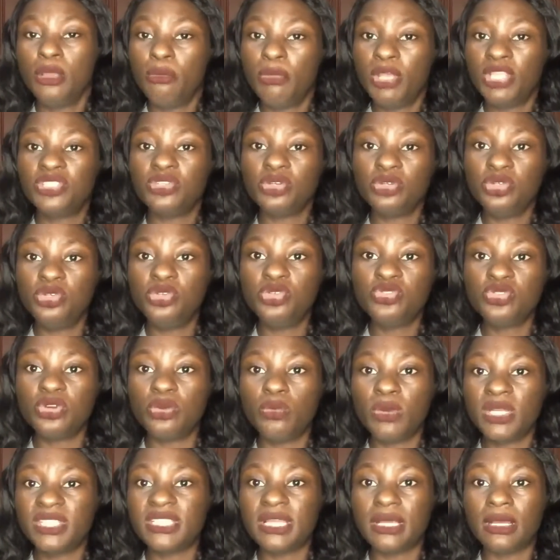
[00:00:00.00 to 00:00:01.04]
Make sure you use
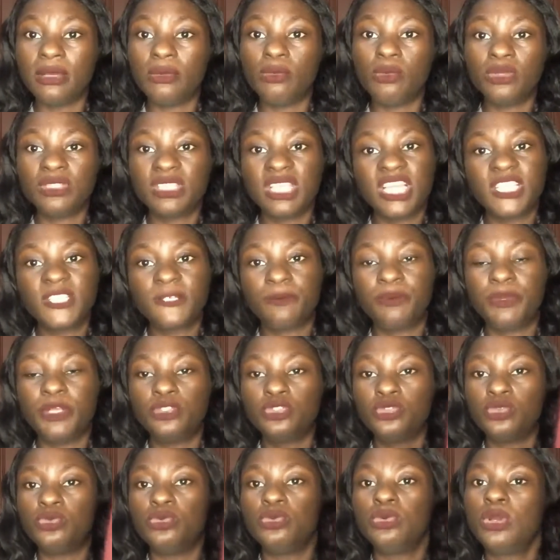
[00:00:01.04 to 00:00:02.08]
your water
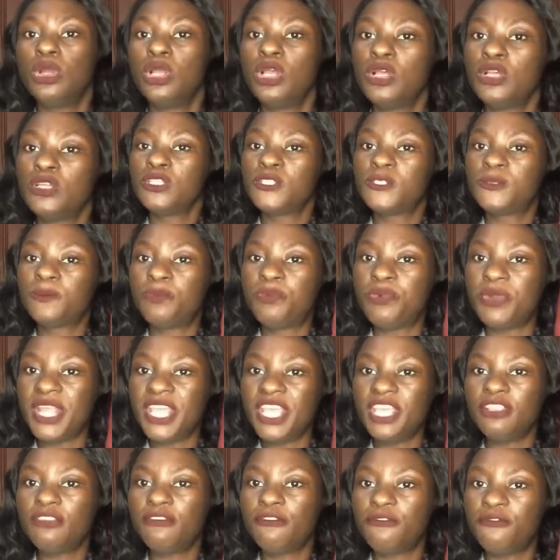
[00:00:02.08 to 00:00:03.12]
spray to
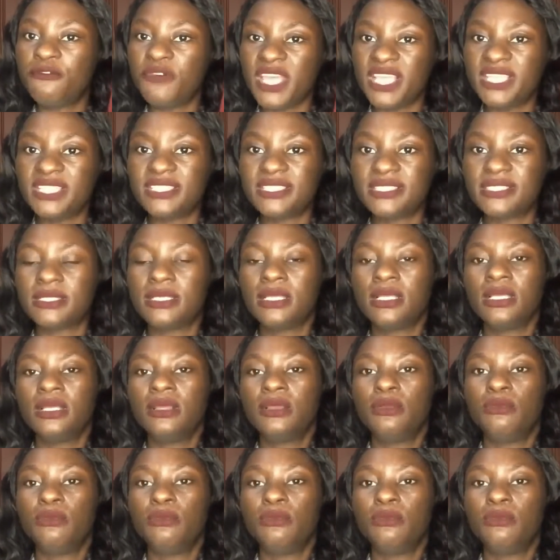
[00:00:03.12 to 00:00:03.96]
spray it first